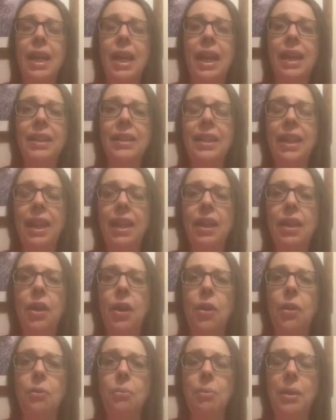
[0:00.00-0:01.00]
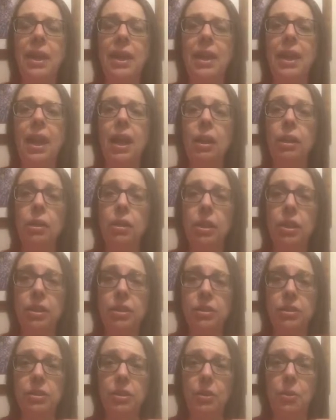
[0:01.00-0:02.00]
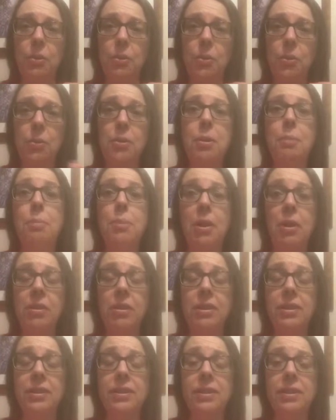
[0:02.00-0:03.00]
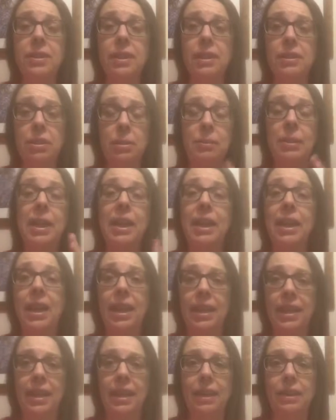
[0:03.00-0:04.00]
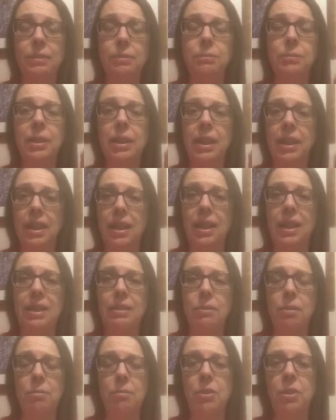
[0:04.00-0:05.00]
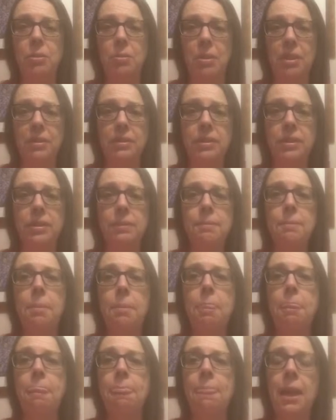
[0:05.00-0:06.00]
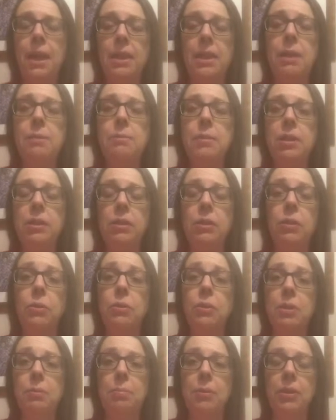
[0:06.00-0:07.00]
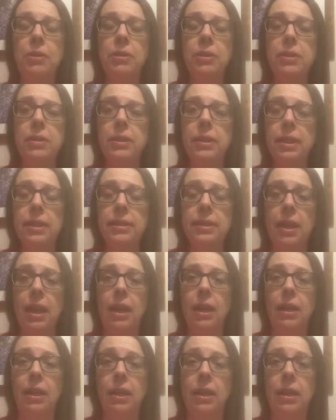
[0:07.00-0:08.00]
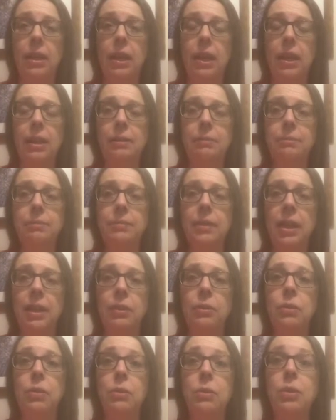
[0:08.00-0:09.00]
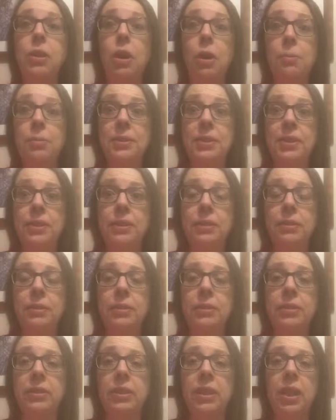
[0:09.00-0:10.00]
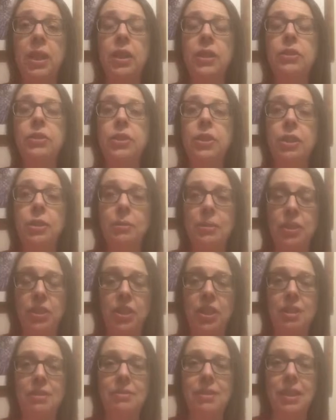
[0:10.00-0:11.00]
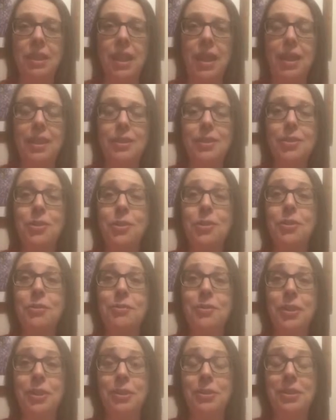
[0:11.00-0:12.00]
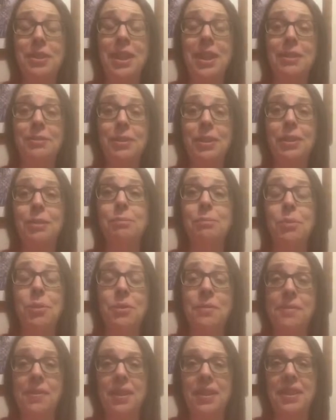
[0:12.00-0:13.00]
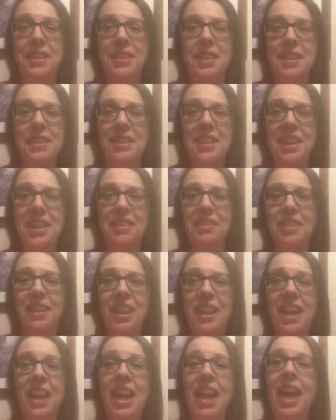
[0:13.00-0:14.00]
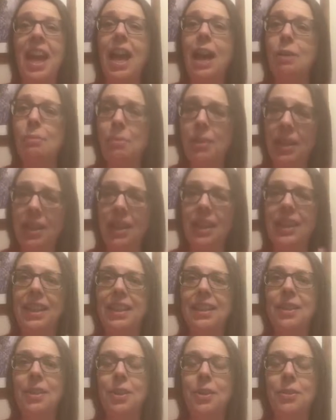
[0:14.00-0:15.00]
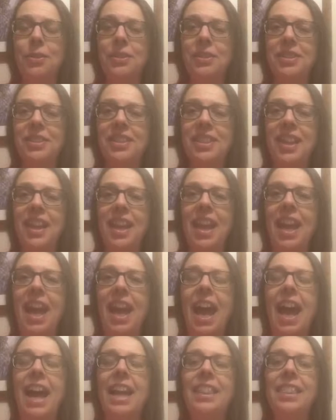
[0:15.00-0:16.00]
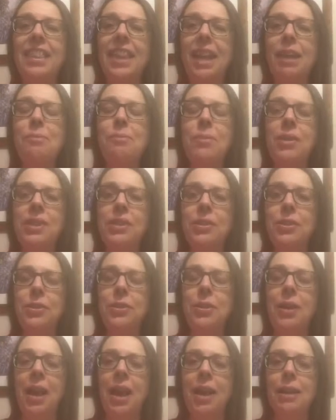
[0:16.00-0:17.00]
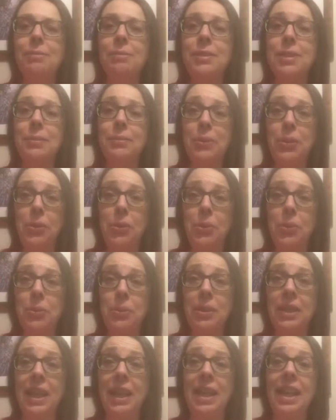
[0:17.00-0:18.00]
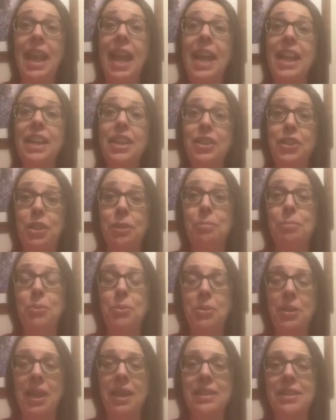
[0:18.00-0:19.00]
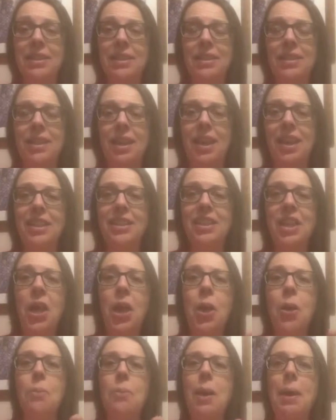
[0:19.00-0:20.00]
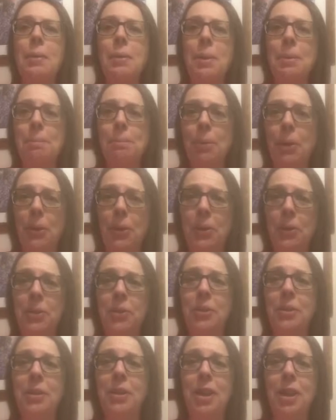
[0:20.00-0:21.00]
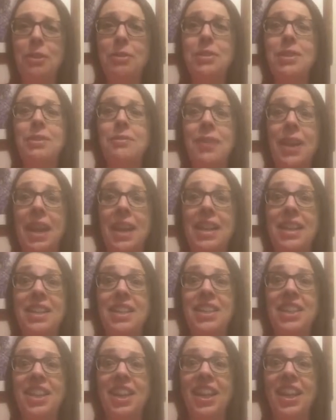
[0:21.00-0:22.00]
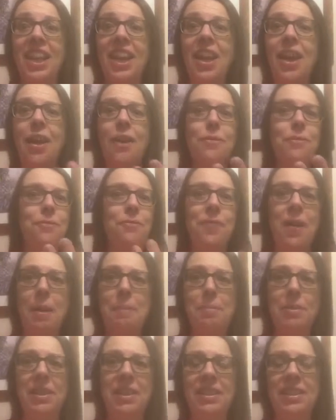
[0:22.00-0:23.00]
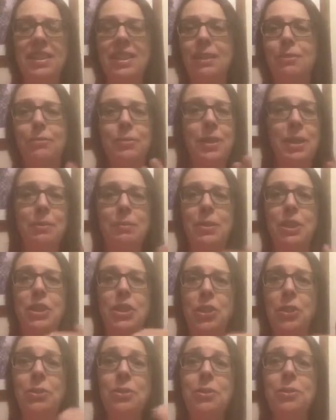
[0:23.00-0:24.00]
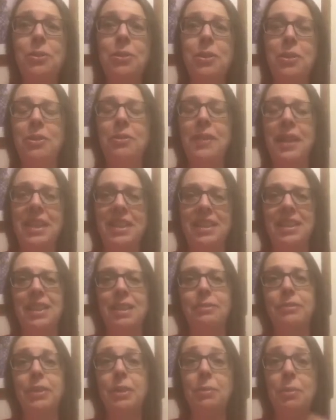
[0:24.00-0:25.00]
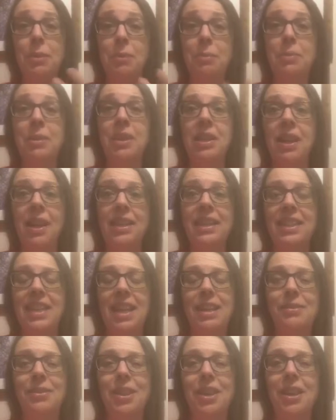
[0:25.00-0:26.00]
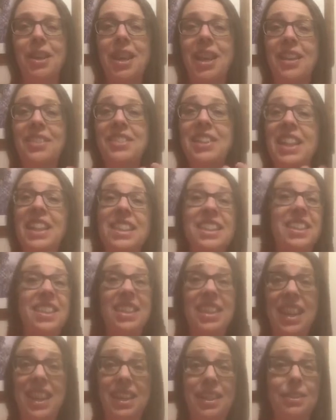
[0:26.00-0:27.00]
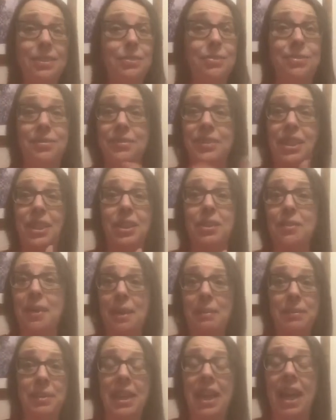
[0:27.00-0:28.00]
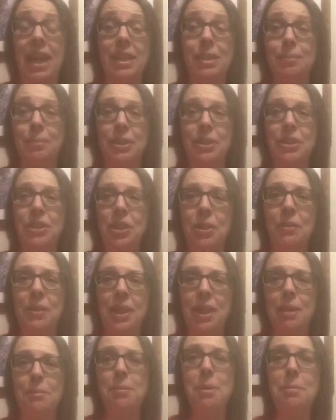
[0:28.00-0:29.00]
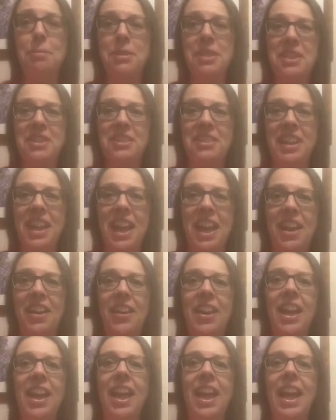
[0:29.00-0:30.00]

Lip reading: And then we look at all the blocks. So we get clear on what you want. And then we look at all the blocks that are and all the obstacles to you achieving that, or for you to having more fun in that area. And we clear those. And then we do something called an energy ball exercise, where we pull loads of energy, fabulous stuff. We choose all the great stuff that we would like to have in our lives instead of the crap that has been showing up until now.